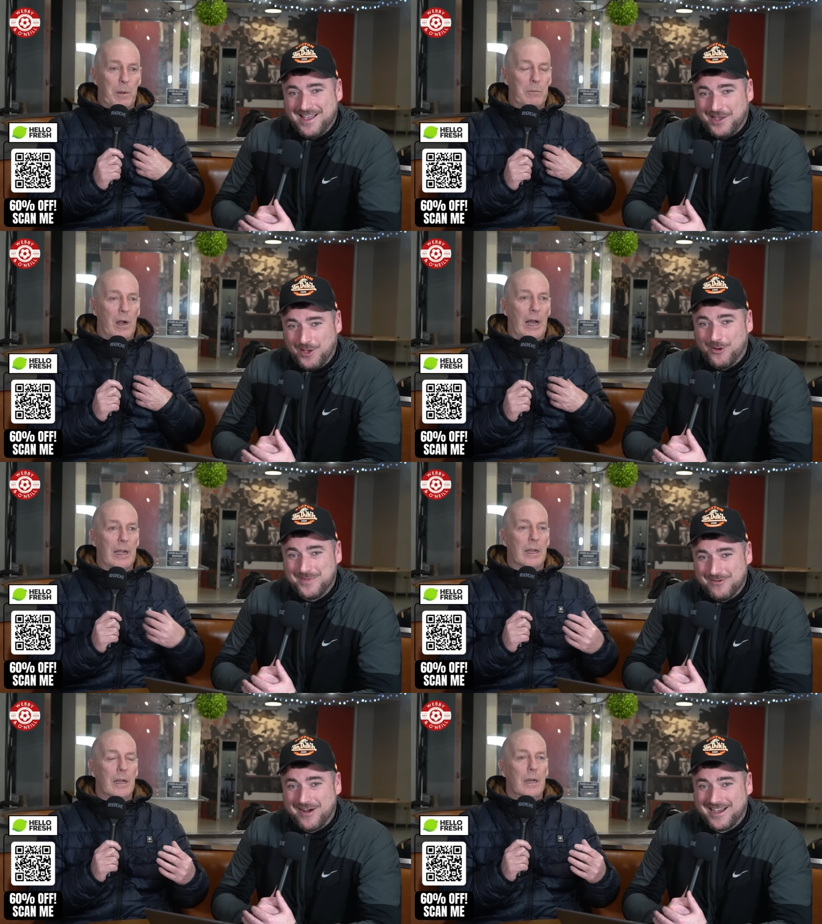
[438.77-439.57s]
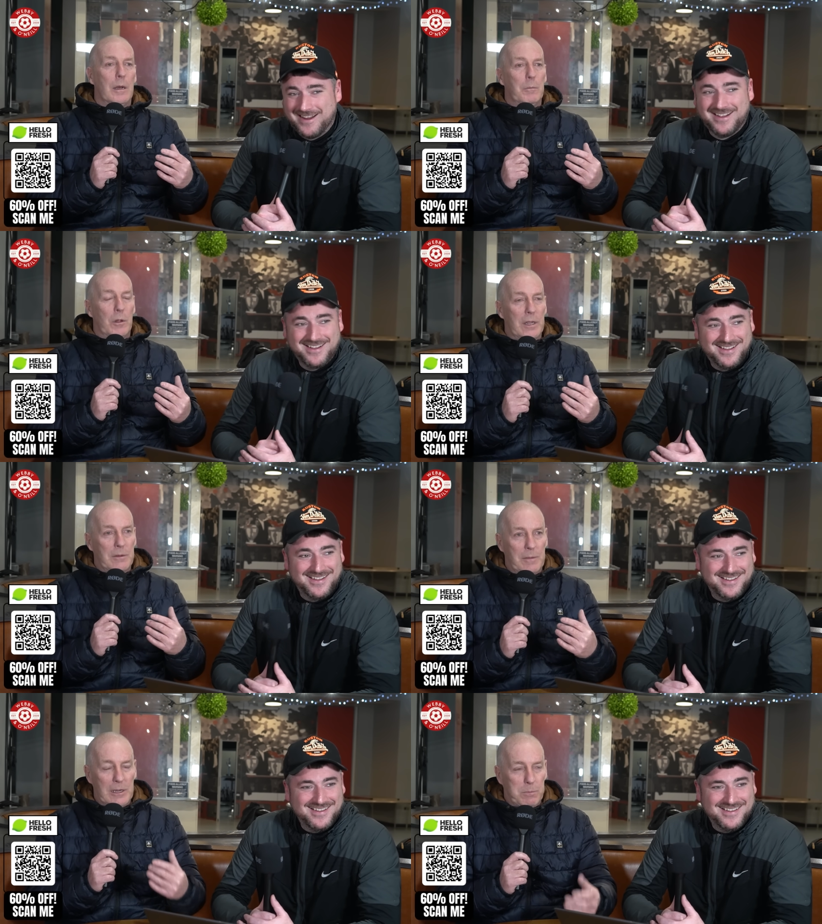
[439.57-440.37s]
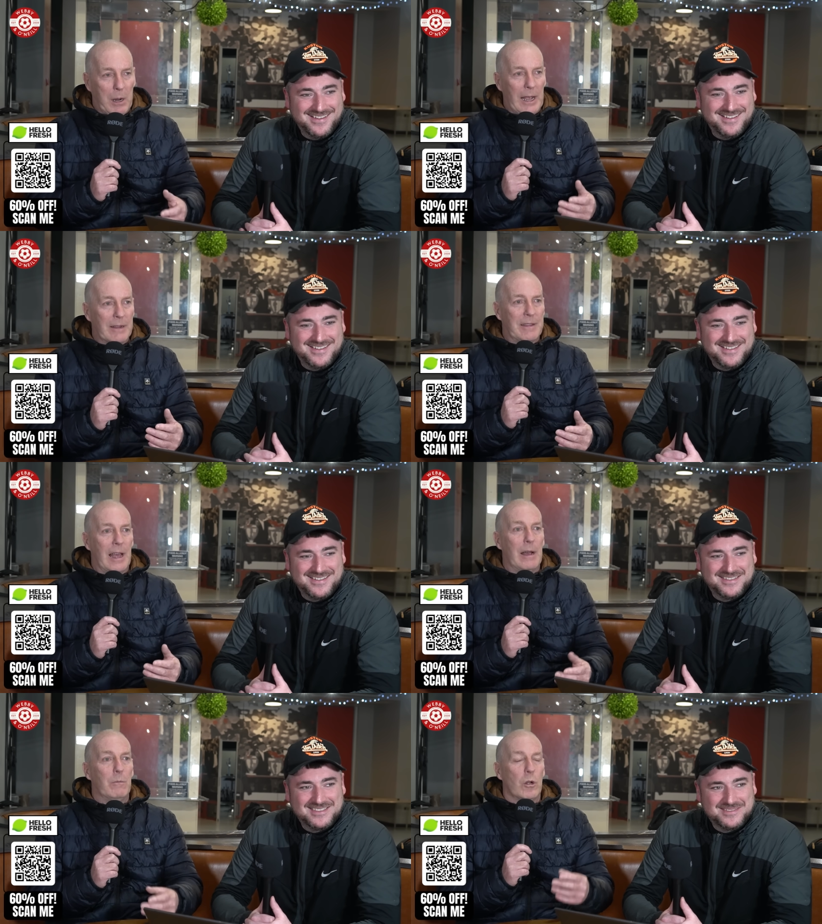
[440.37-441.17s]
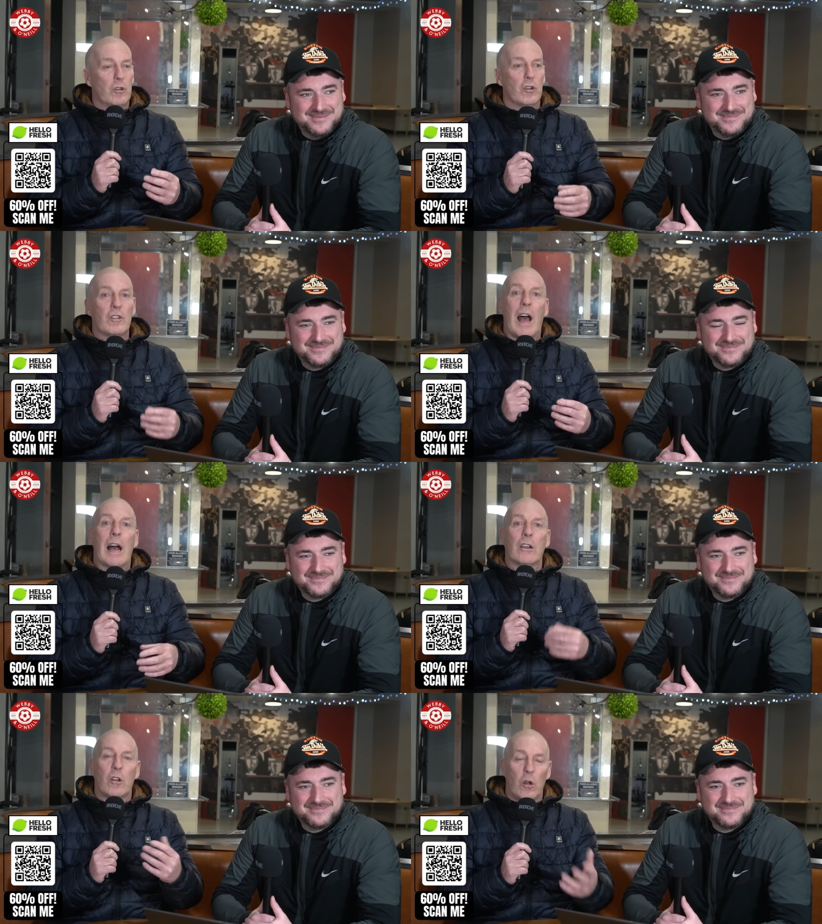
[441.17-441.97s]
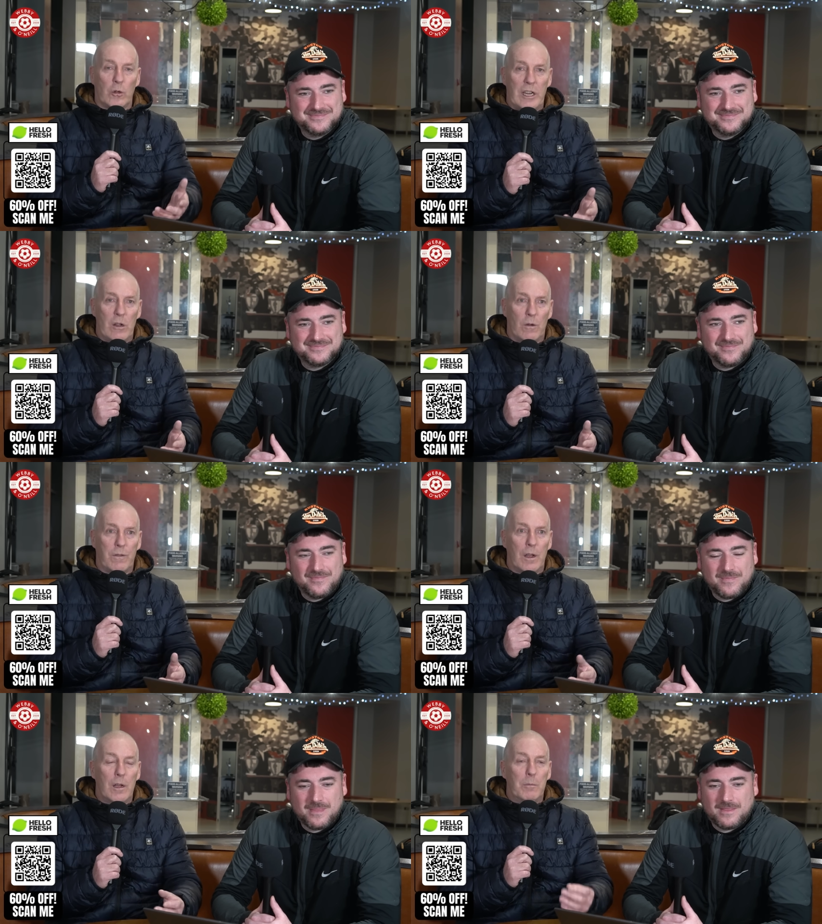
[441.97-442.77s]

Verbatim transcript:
Speaker 1: I'm I right. hope you're right. But there's there's players there what just aren't good enough.